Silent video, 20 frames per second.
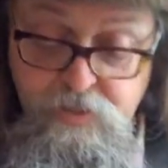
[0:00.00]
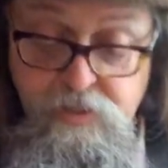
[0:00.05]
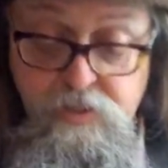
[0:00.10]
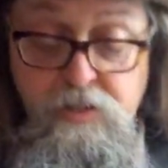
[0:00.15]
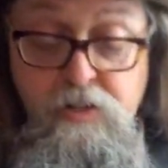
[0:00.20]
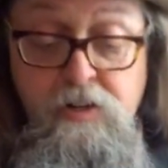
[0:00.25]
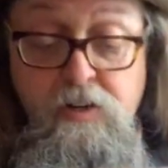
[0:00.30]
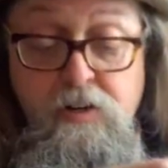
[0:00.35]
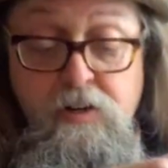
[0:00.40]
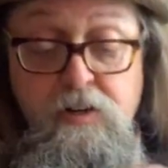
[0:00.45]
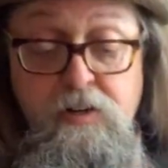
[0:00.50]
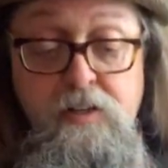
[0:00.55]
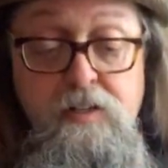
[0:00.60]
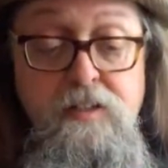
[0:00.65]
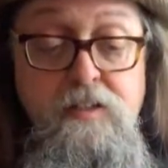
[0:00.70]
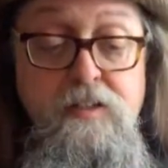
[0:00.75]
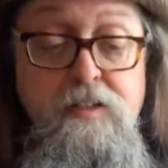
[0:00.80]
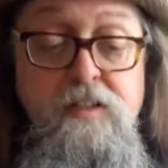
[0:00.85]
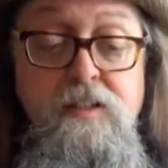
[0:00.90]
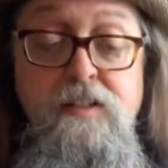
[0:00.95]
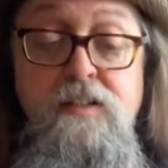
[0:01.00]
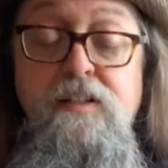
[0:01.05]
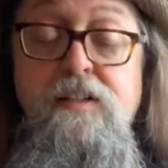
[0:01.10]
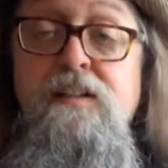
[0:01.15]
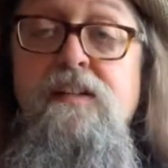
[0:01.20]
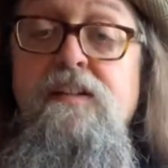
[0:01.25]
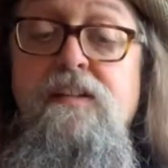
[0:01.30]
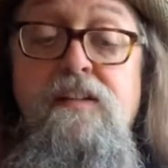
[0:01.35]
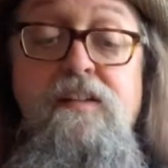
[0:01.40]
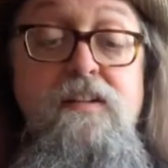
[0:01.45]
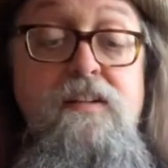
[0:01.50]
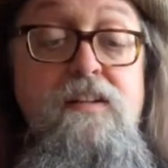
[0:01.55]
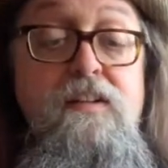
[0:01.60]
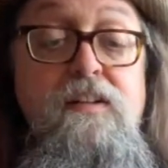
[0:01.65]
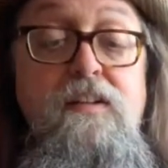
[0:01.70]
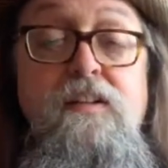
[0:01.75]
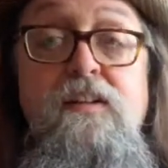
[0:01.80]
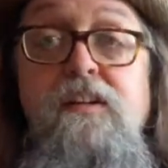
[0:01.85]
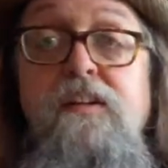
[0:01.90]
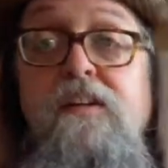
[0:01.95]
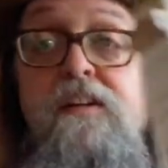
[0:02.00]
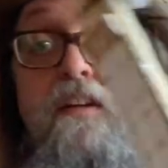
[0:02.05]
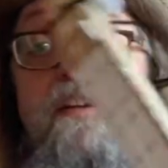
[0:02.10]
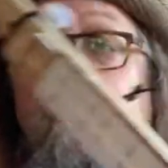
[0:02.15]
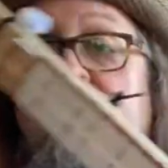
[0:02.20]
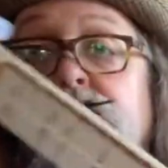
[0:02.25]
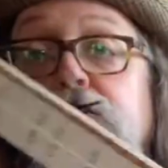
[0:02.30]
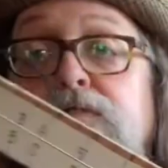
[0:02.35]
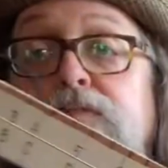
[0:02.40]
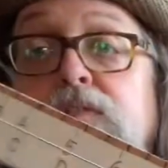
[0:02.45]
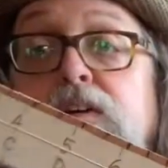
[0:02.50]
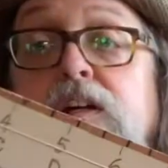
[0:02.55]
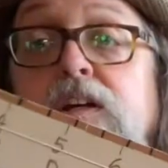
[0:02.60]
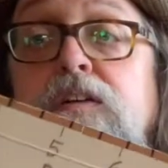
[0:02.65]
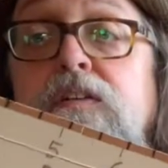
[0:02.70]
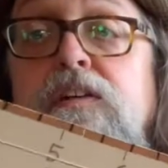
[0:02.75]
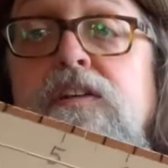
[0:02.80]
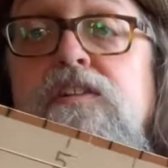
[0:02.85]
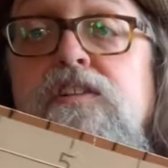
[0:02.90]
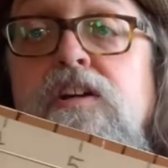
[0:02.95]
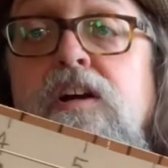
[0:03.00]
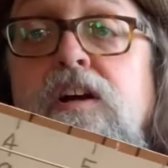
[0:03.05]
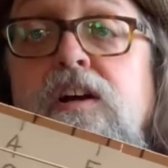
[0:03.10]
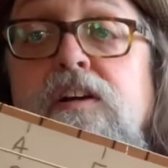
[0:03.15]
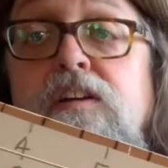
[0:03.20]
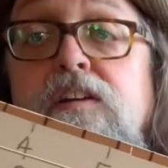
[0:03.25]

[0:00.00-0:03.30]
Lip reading: on your fingering chart.